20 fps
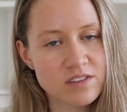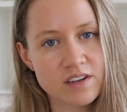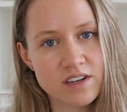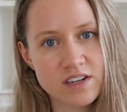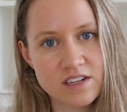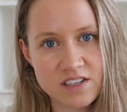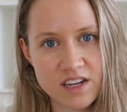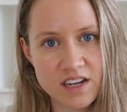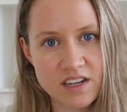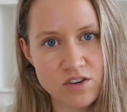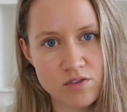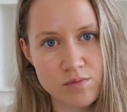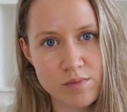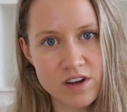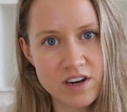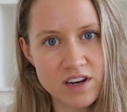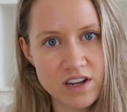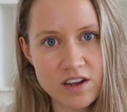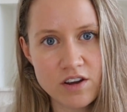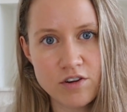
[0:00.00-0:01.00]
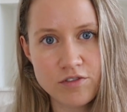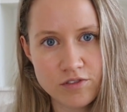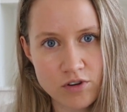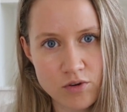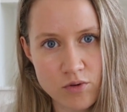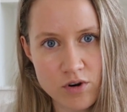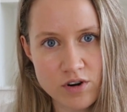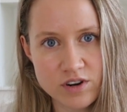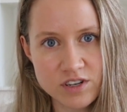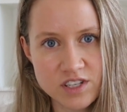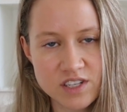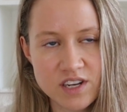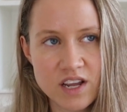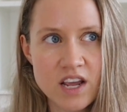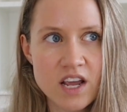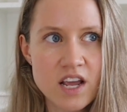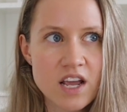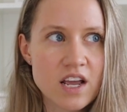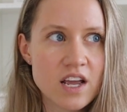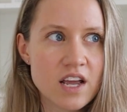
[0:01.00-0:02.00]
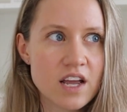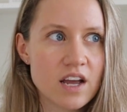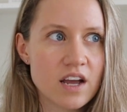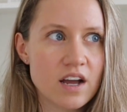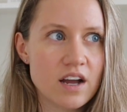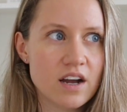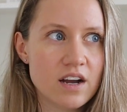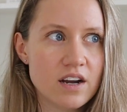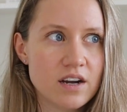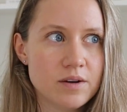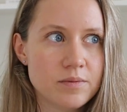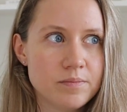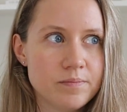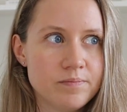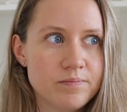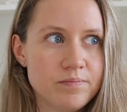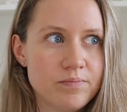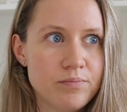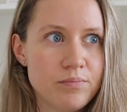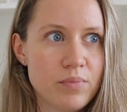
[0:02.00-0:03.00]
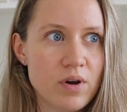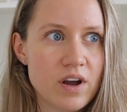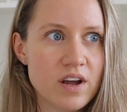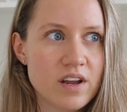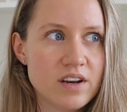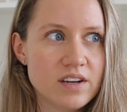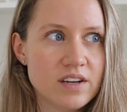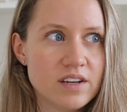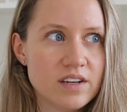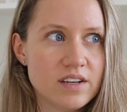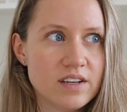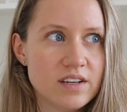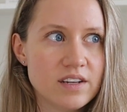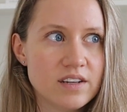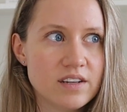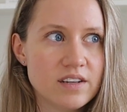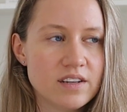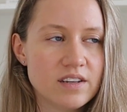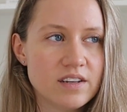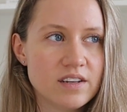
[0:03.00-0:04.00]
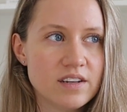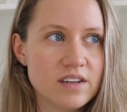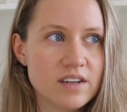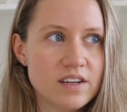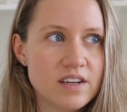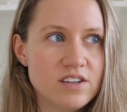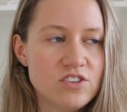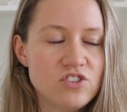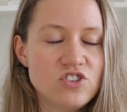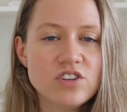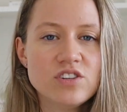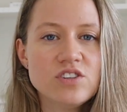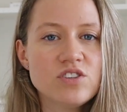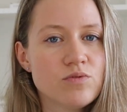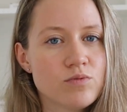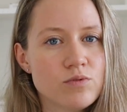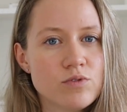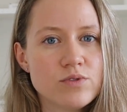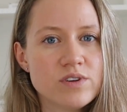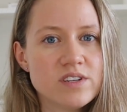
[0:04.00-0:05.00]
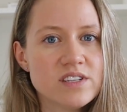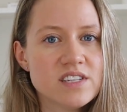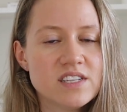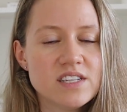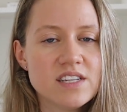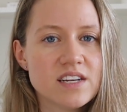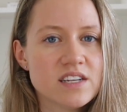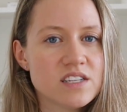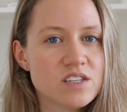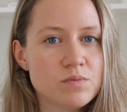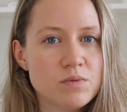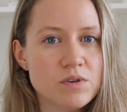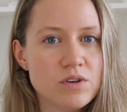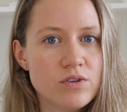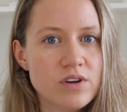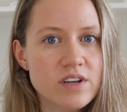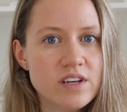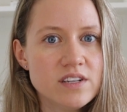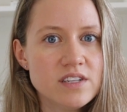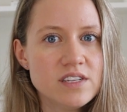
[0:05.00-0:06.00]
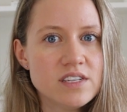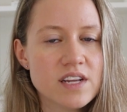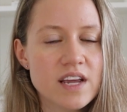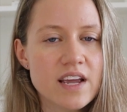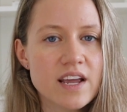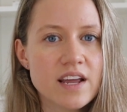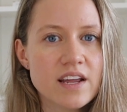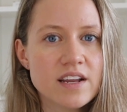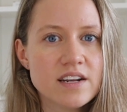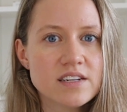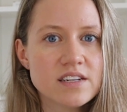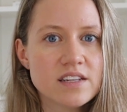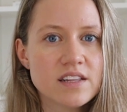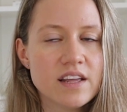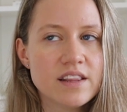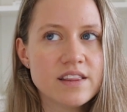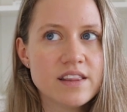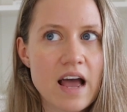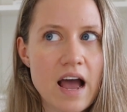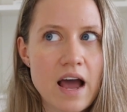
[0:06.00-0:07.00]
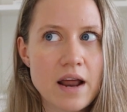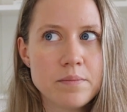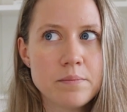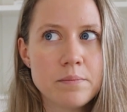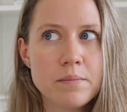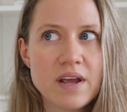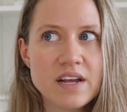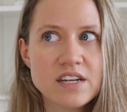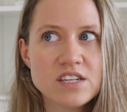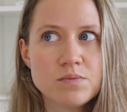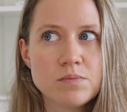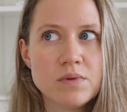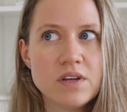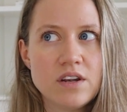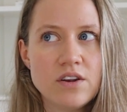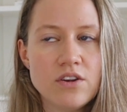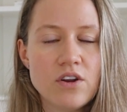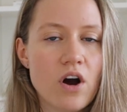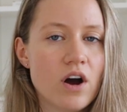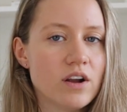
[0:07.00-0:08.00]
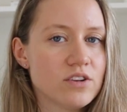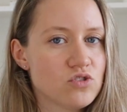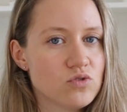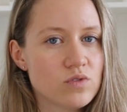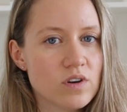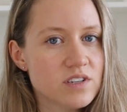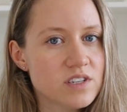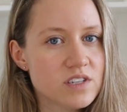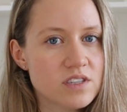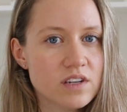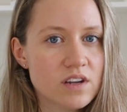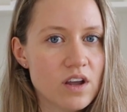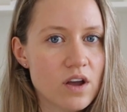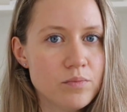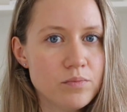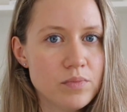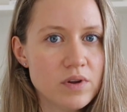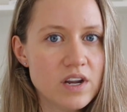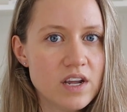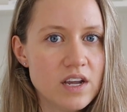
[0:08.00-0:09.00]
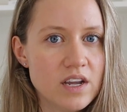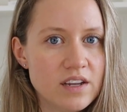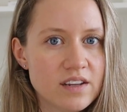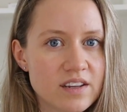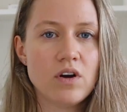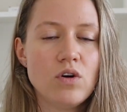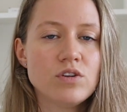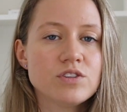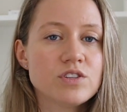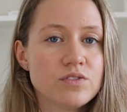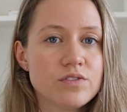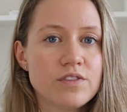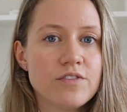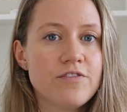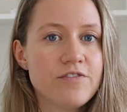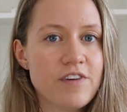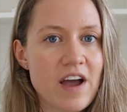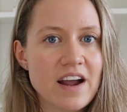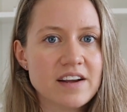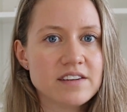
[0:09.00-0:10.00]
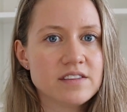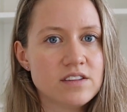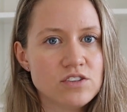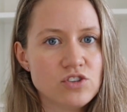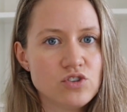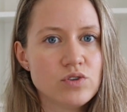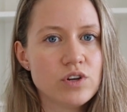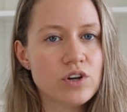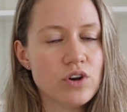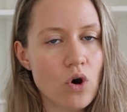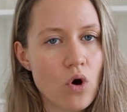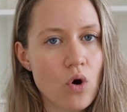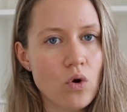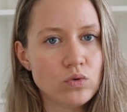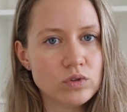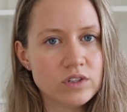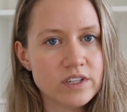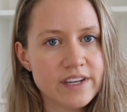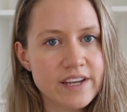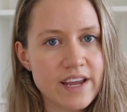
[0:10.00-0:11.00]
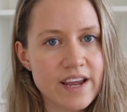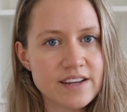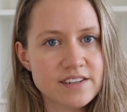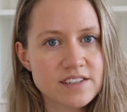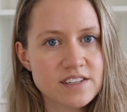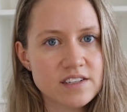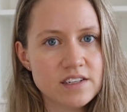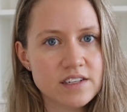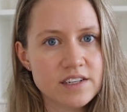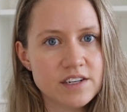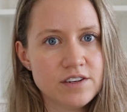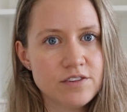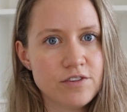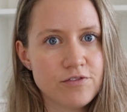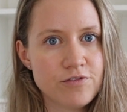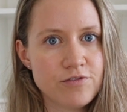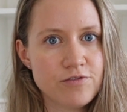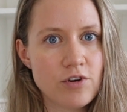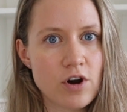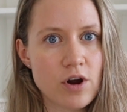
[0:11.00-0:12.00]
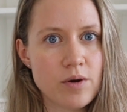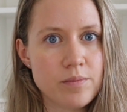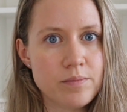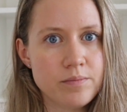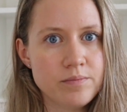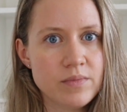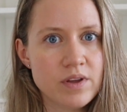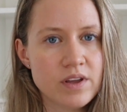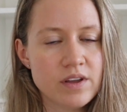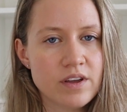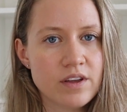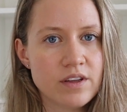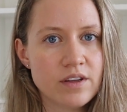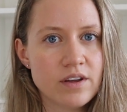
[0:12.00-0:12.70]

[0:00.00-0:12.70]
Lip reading: so they can take your money, of course. But it just ruins the experience, and that makes me not trust the company. Also, the fact that you can only cancel it from